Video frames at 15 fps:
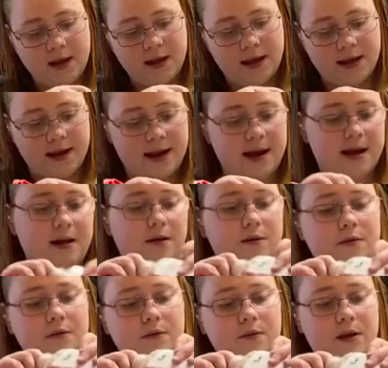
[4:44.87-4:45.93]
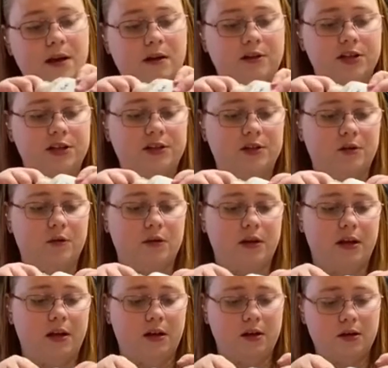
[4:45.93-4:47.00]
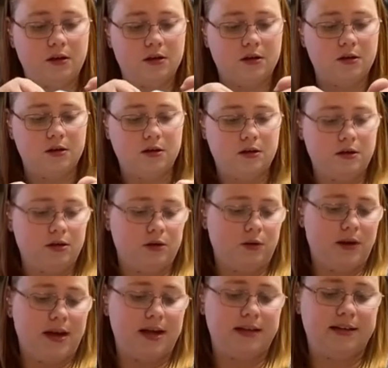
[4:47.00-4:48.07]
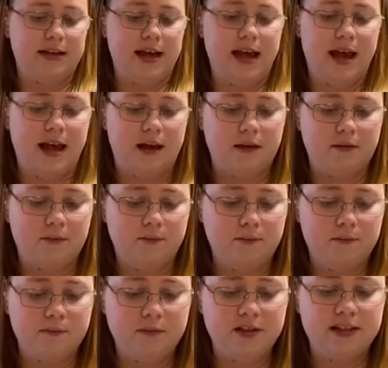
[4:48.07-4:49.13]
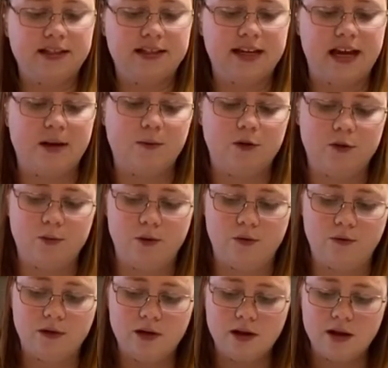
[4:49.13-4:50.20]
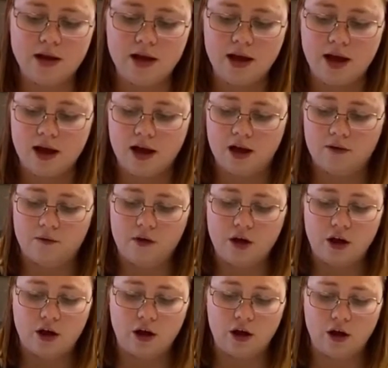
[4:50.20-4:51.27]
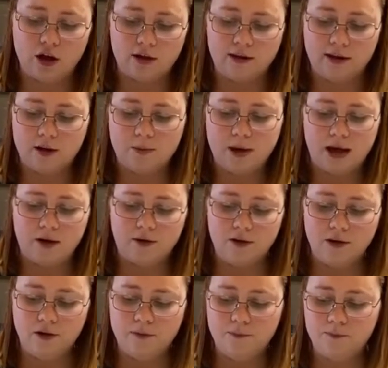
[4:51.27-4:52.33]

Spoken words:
and now we are just going to get a tablespoon of garlic powder,